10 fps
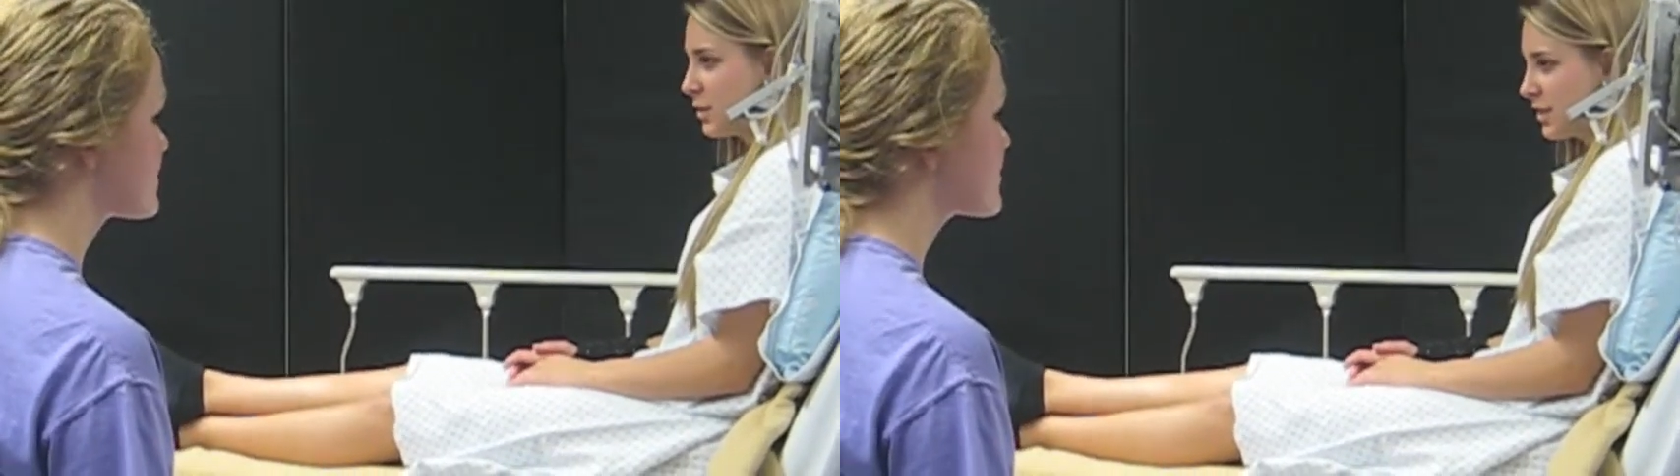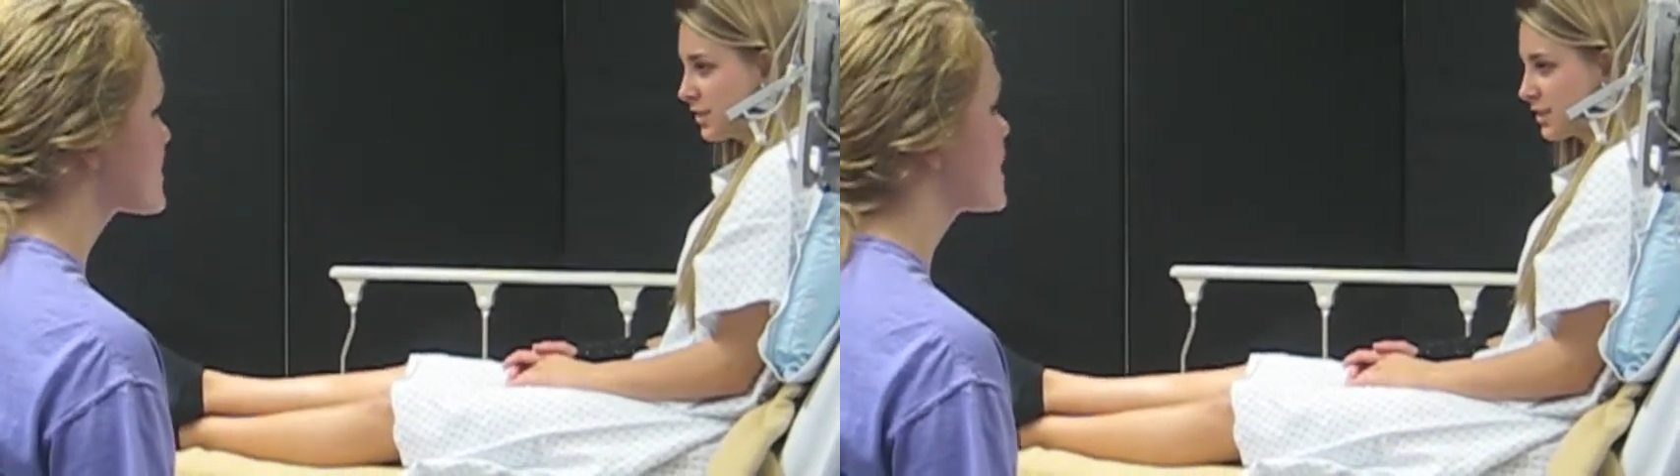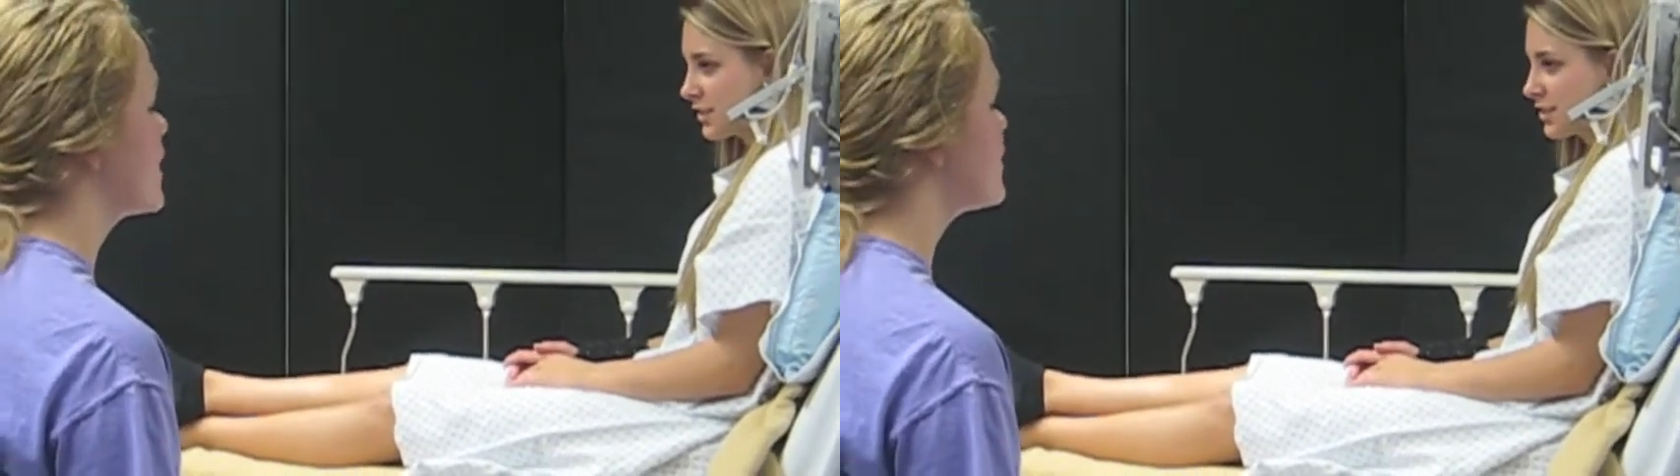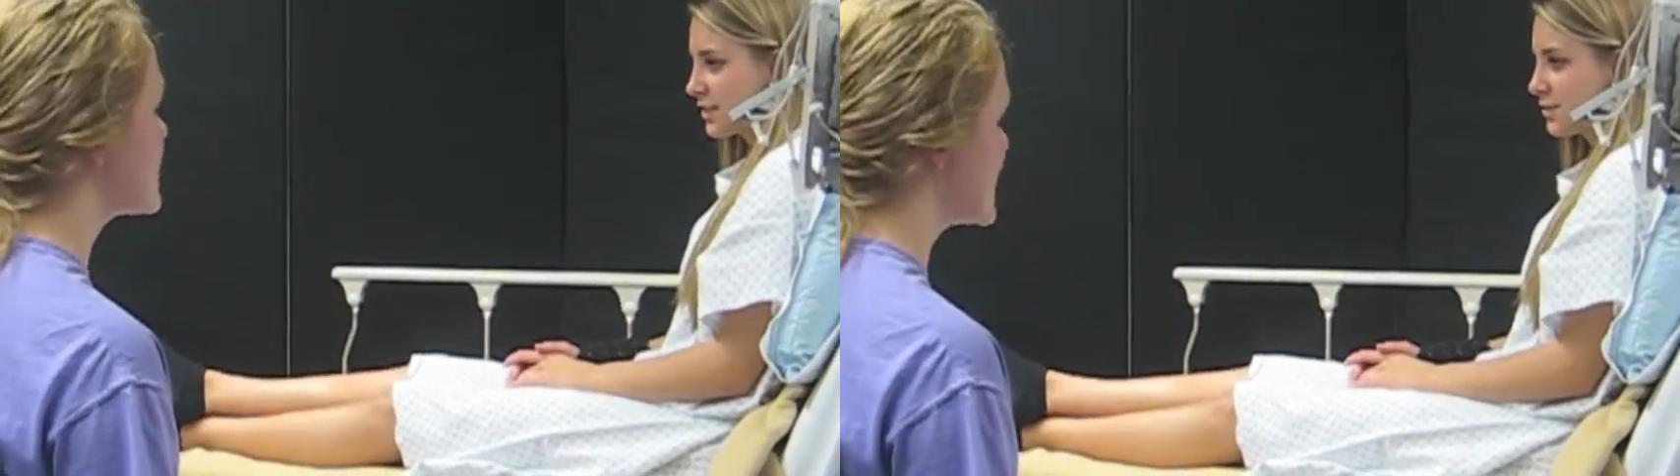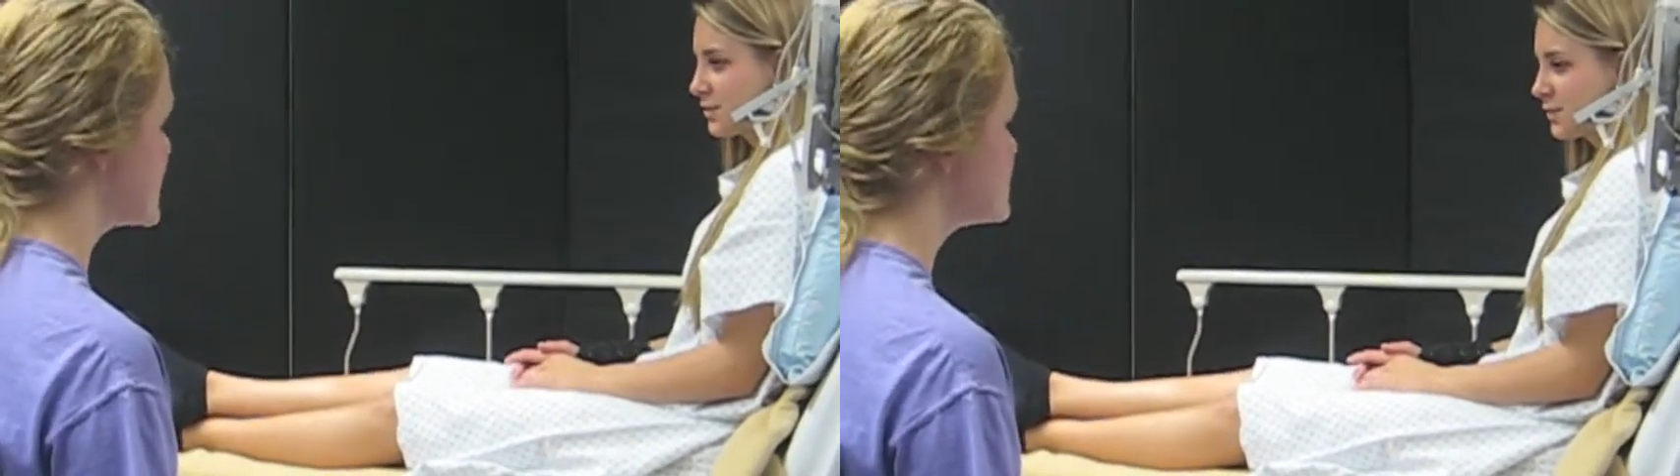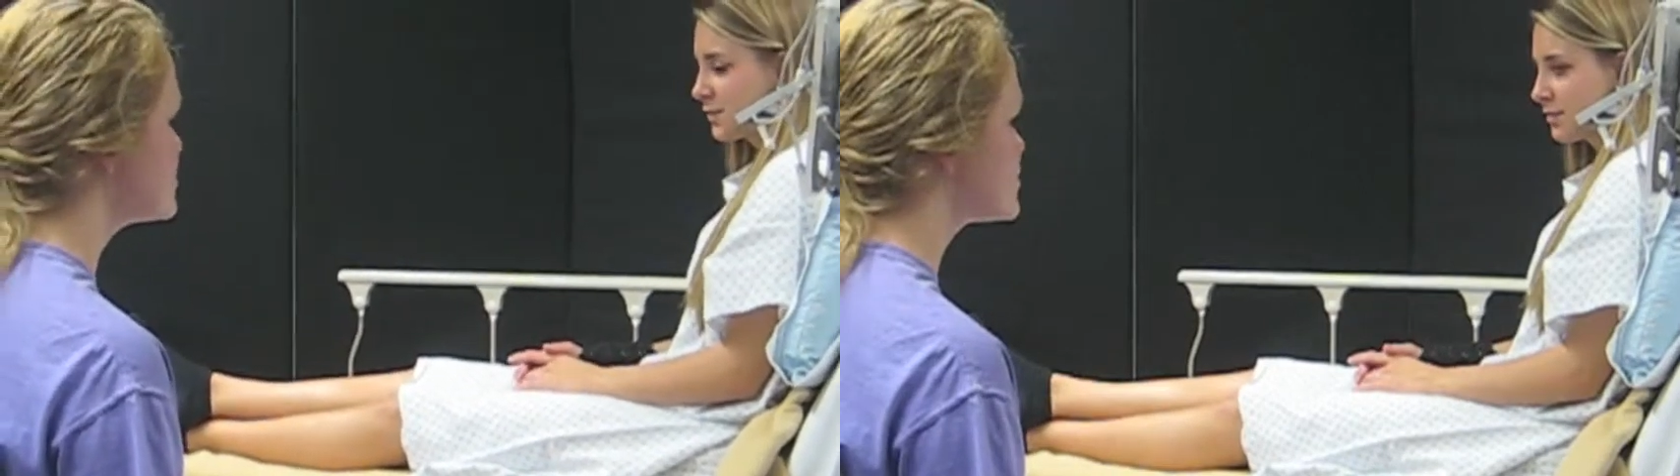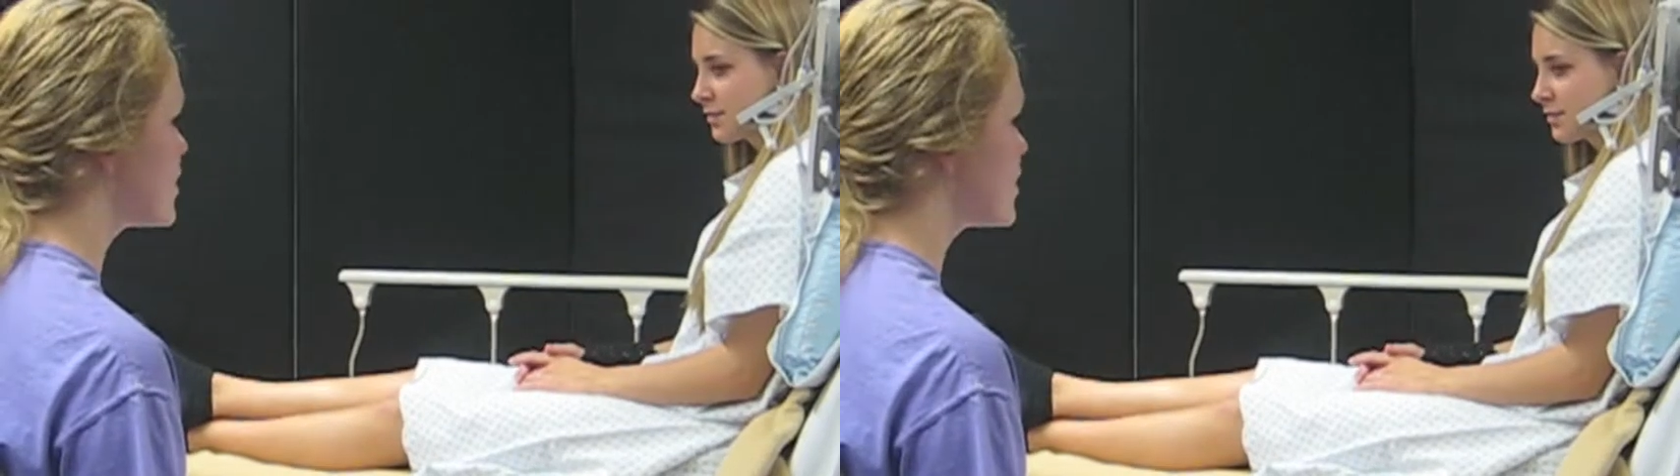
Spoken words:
ones. Okay, so